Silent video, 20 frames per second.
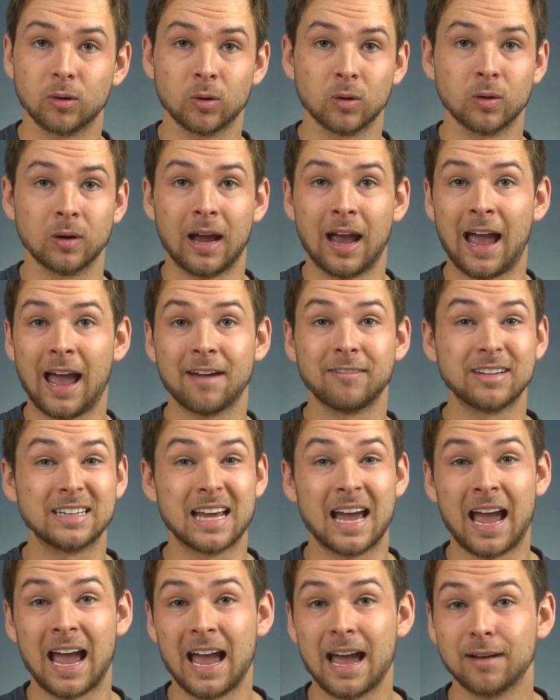or having
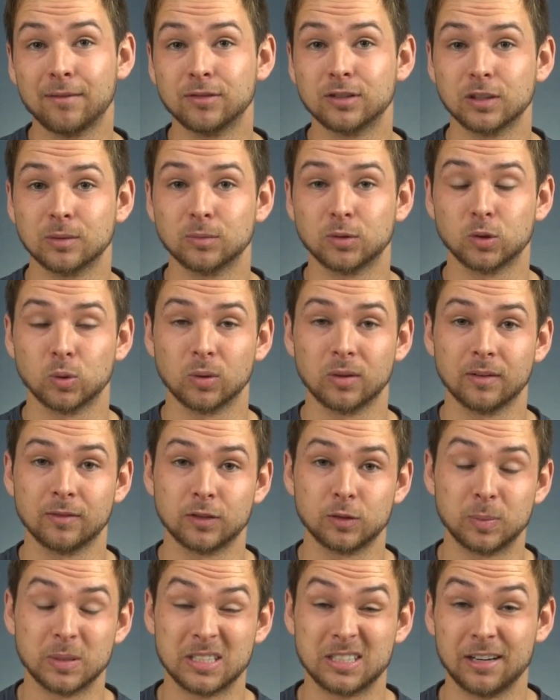to have some sort
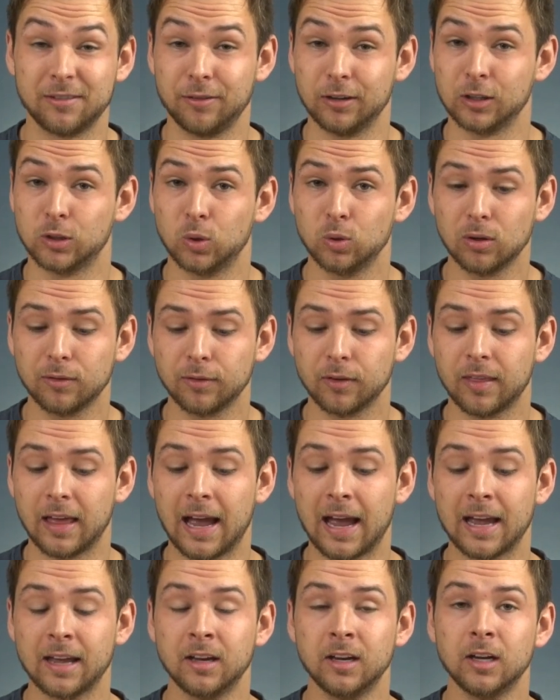of specific tool for
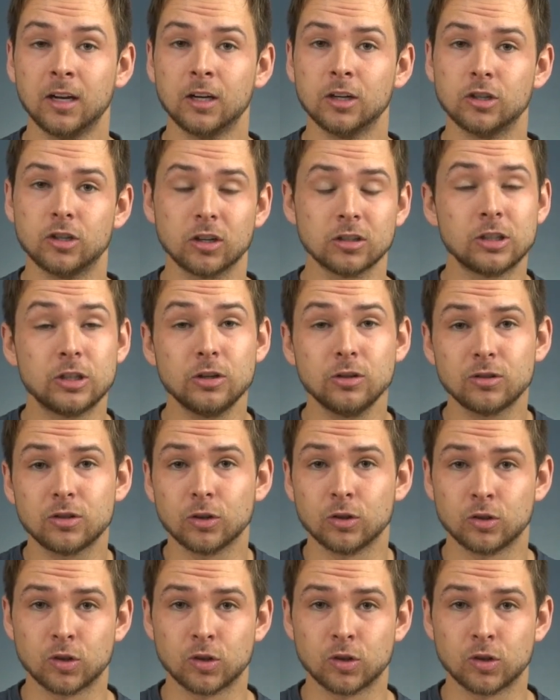that, just use your